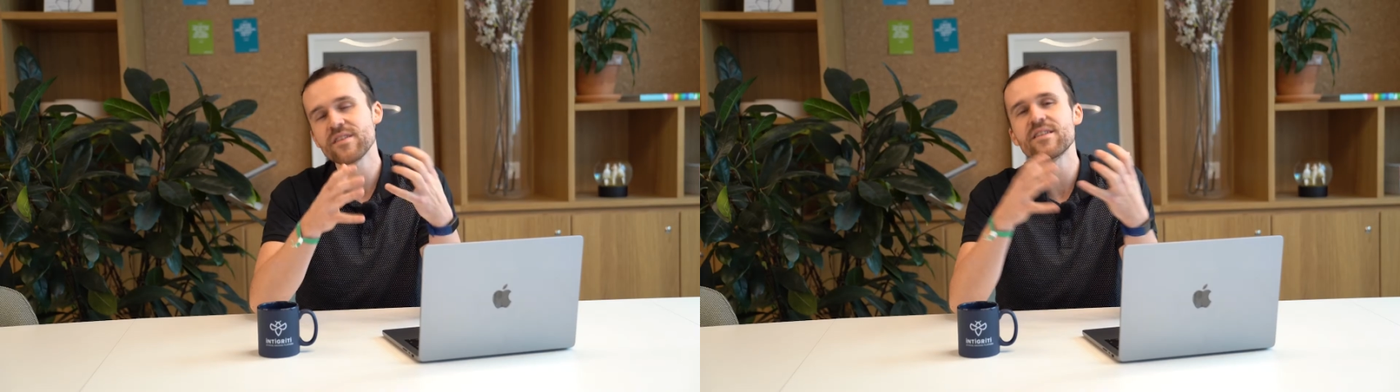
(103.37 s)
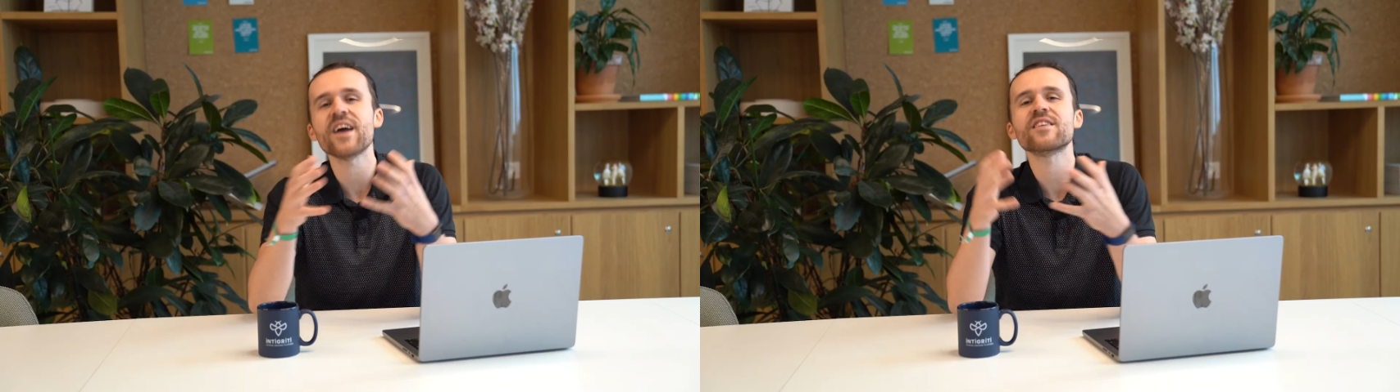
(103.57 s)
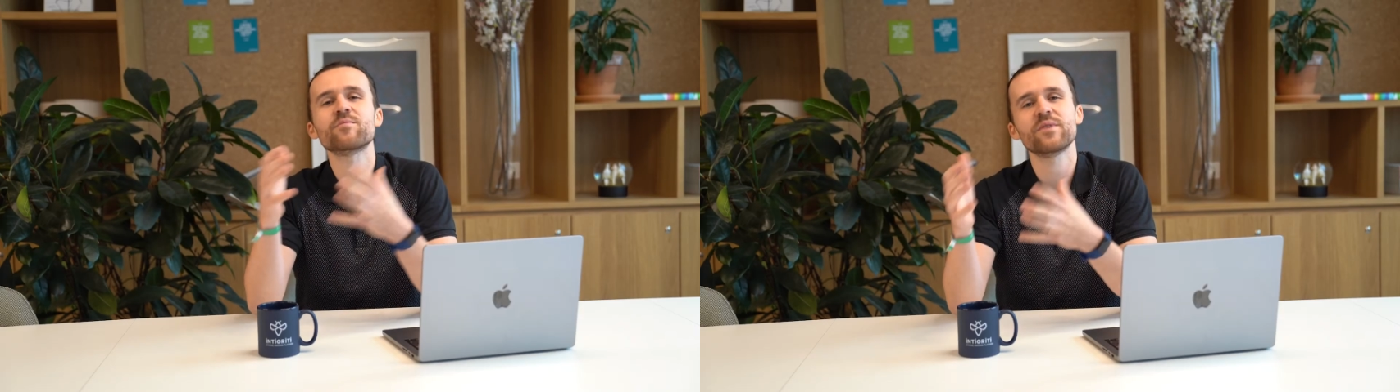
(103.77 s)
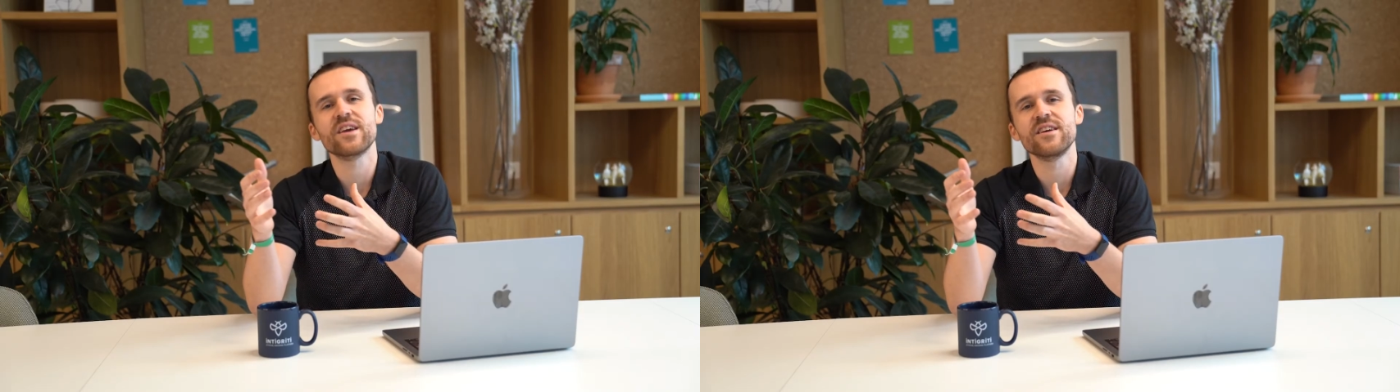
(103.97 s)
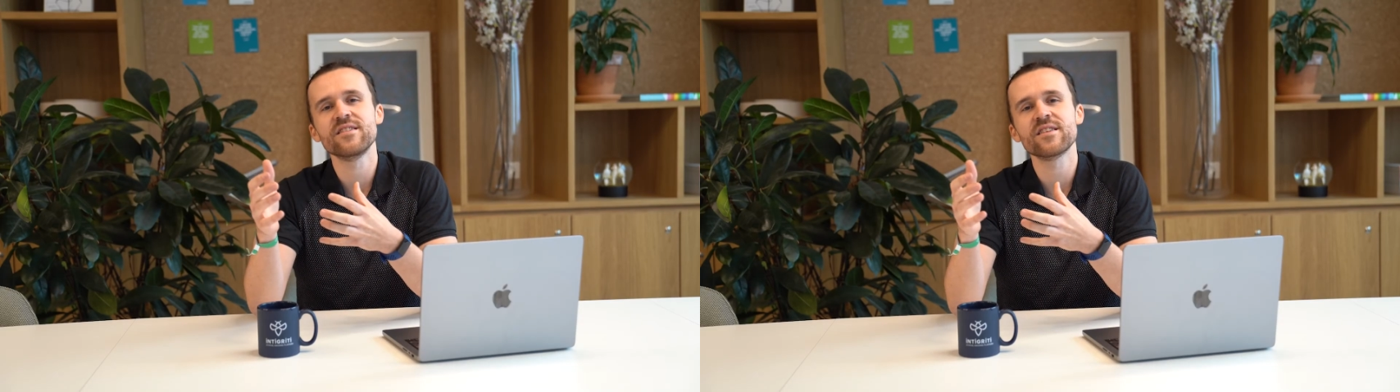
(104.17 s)
the test
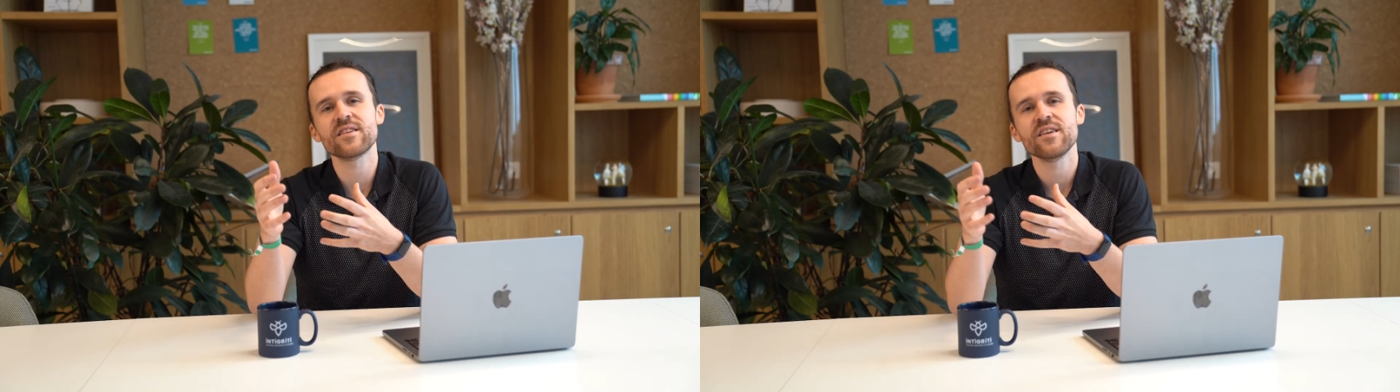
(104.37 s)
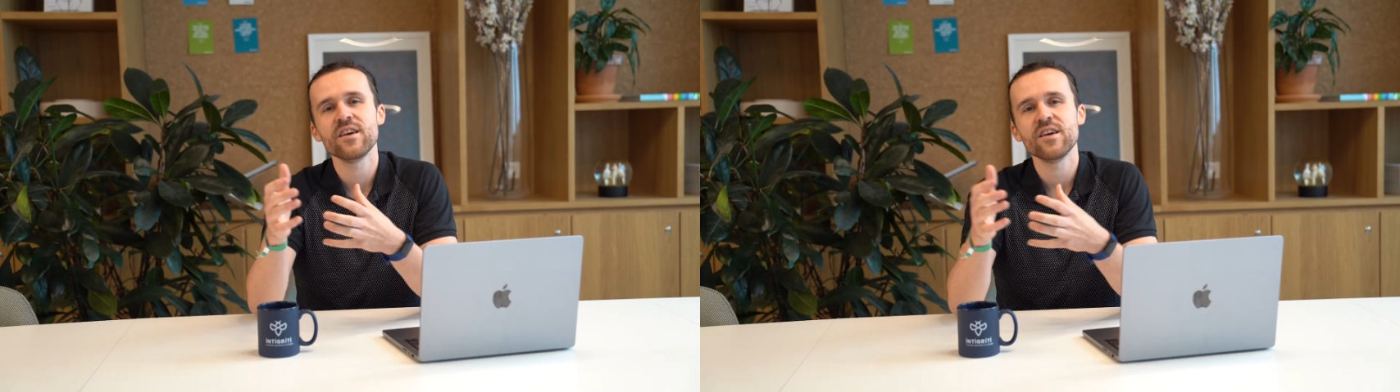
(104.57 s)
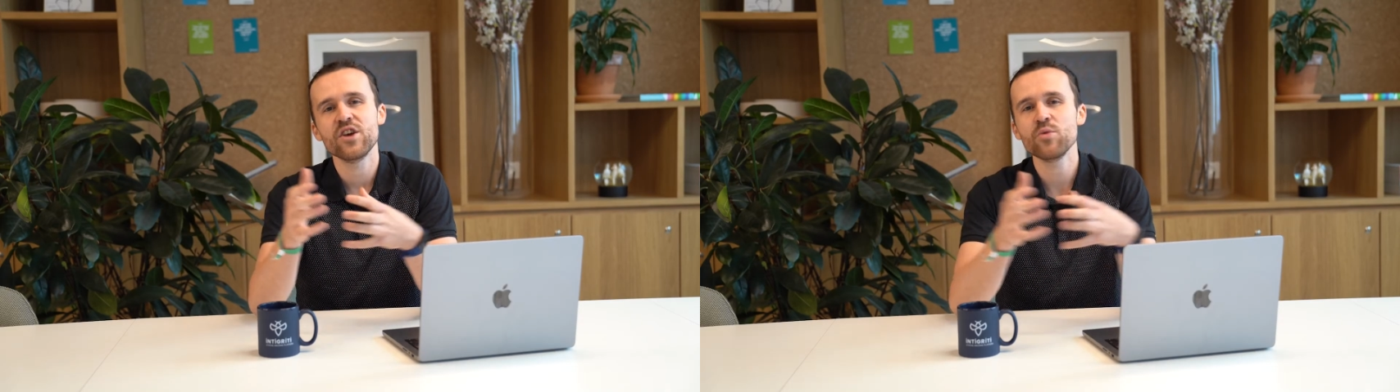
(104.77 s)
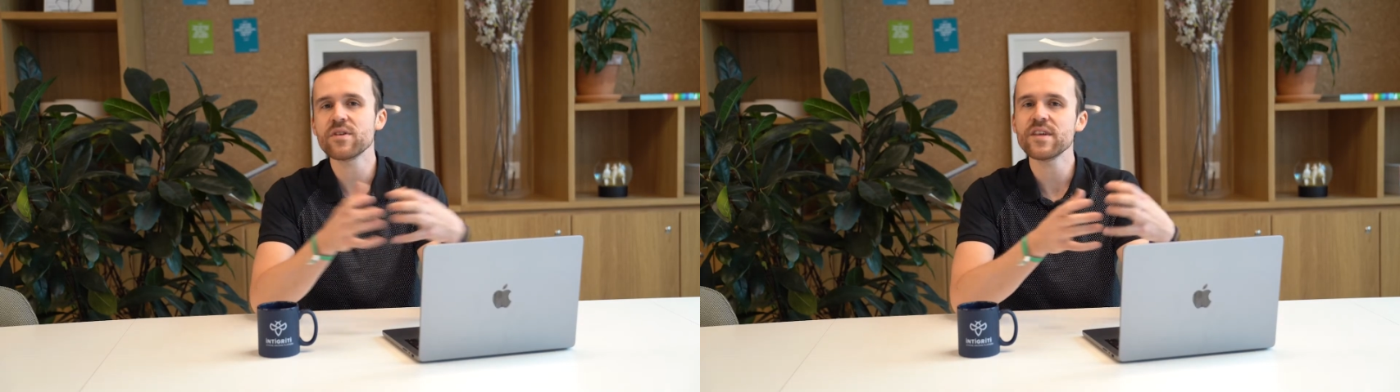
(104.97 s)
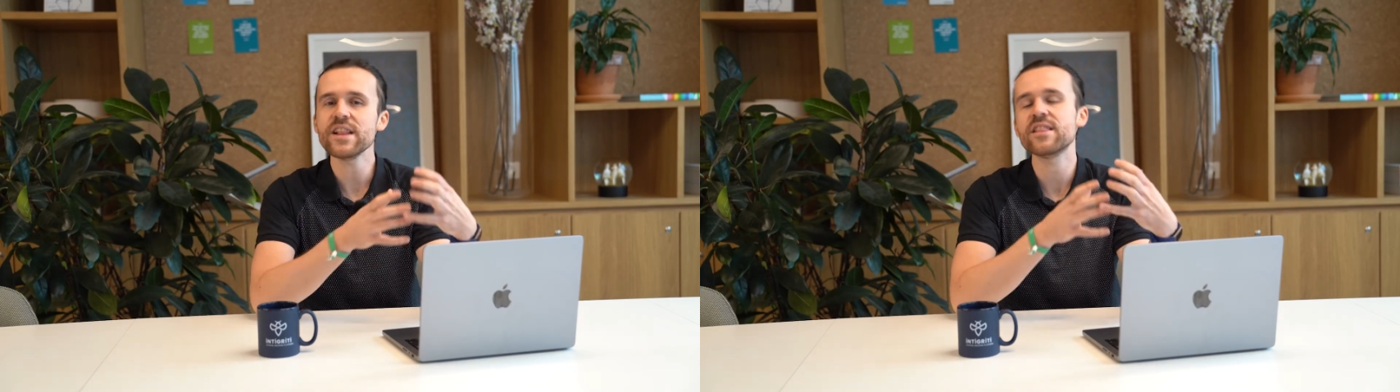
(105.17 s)
begins, you will
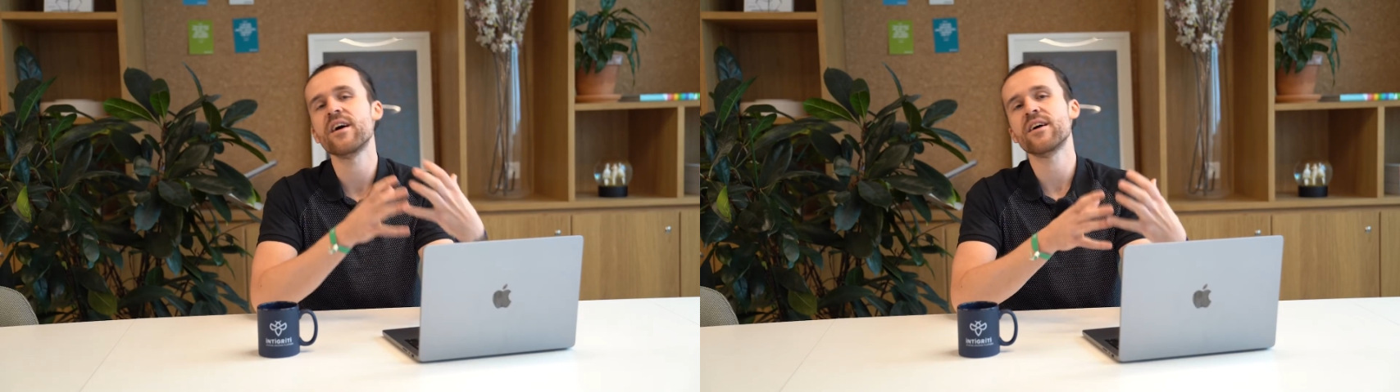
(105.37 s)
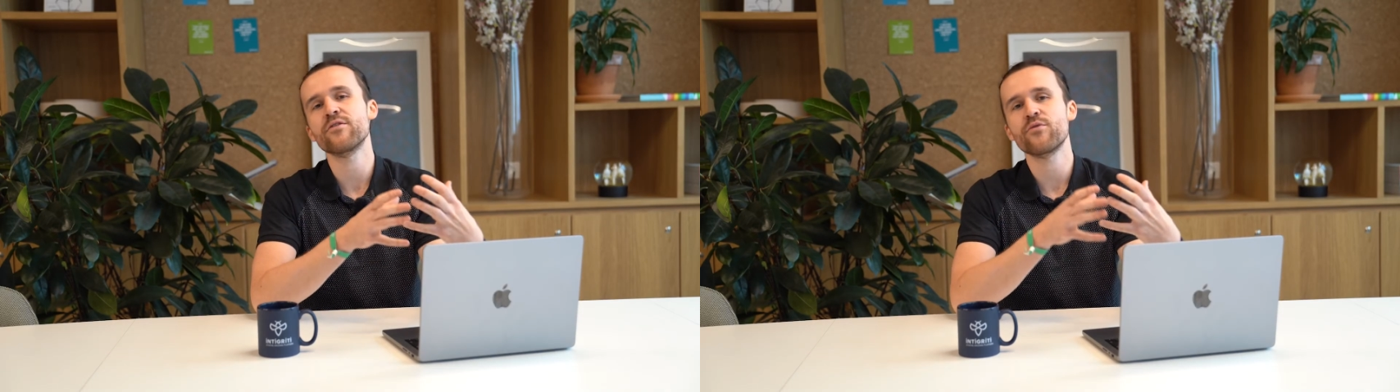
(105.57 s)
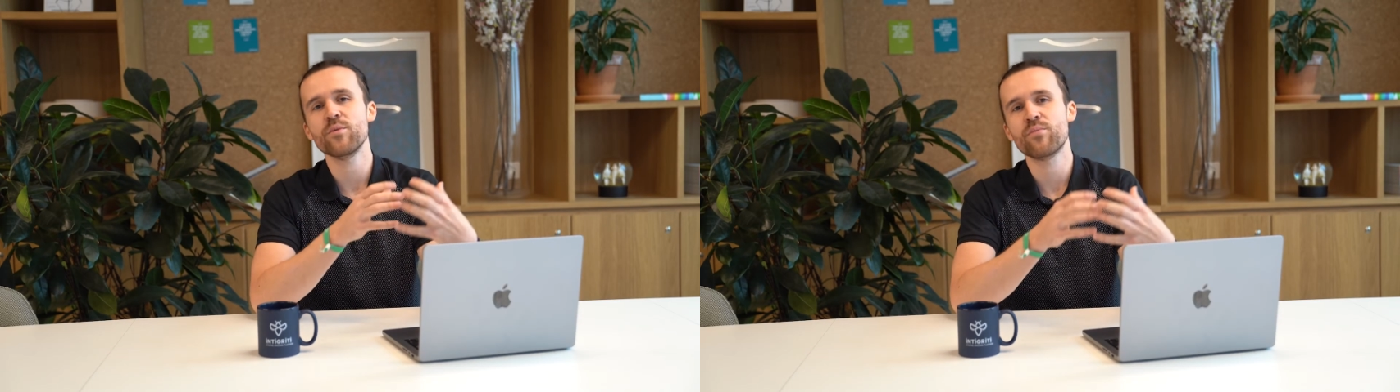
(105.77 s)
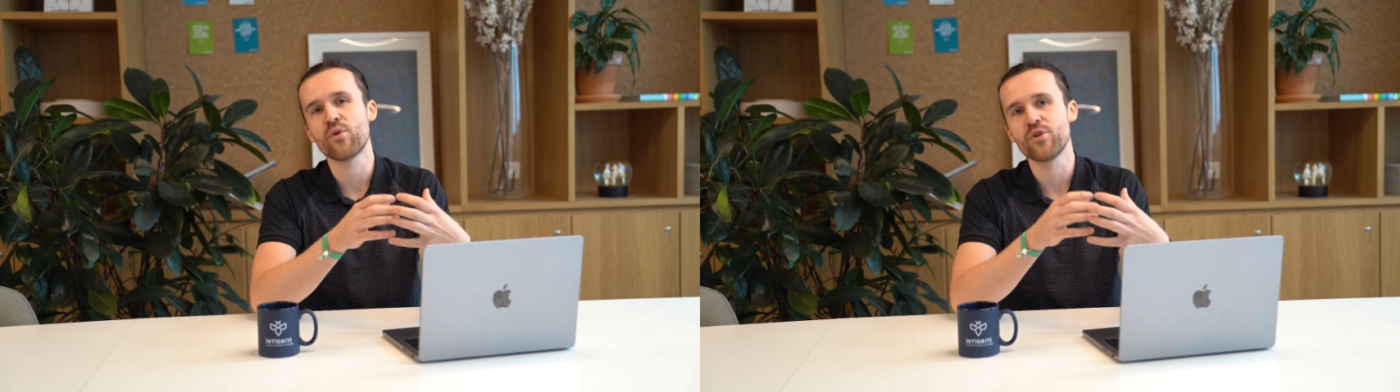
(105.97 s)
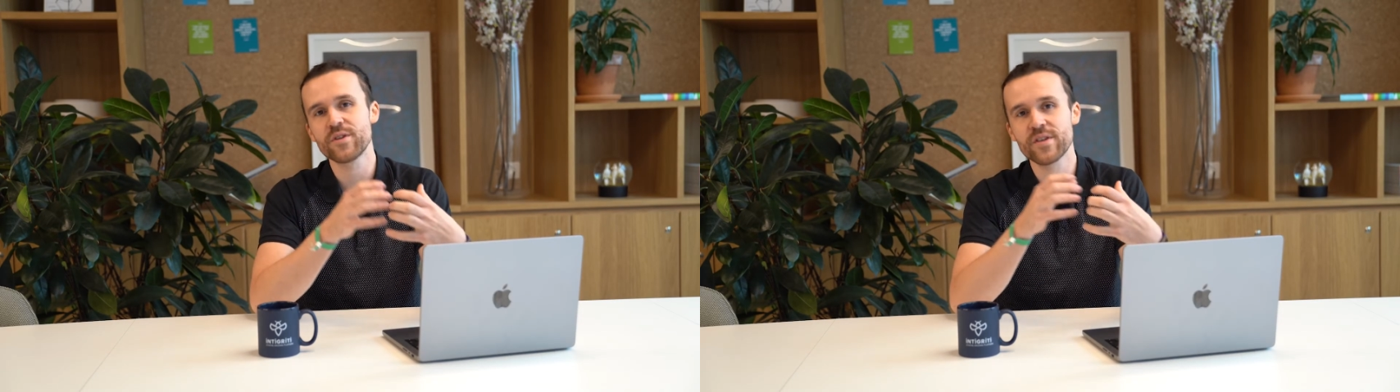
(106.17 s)
see live
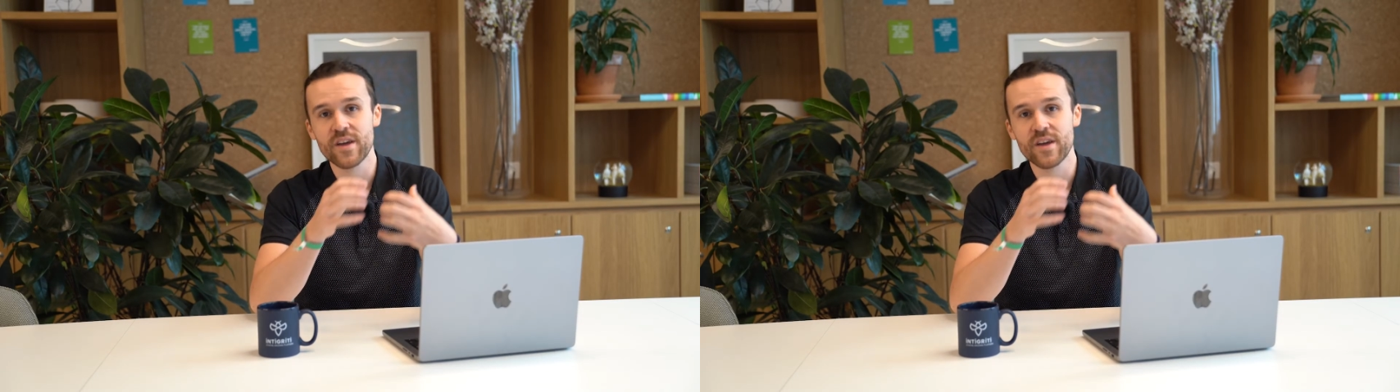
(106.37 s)
reports